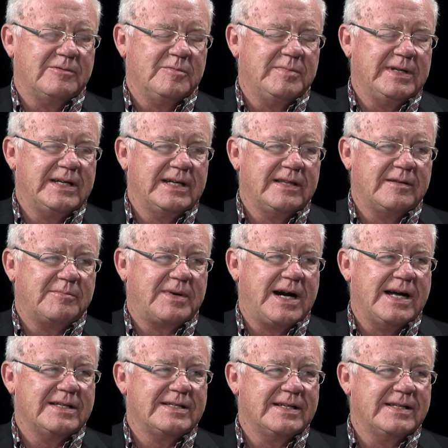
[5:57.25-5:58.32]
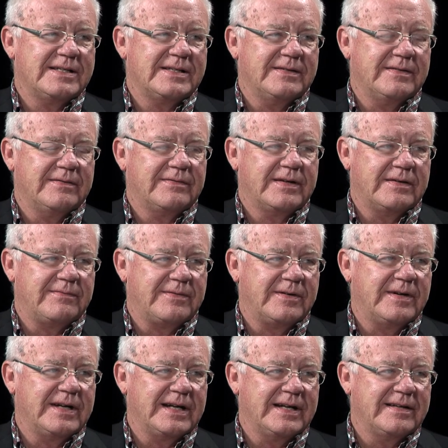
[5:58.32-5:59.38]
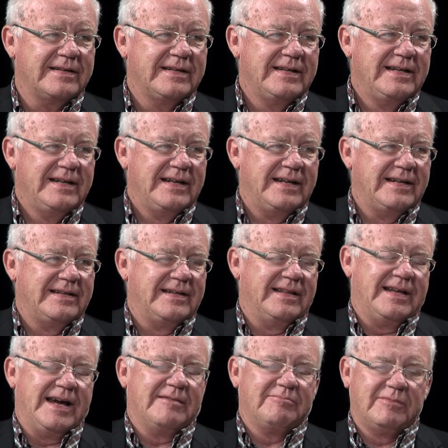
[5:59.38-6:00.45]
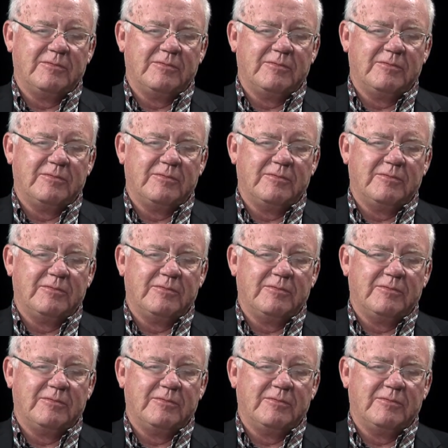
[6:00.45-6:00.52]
will begin the process of converting it into that.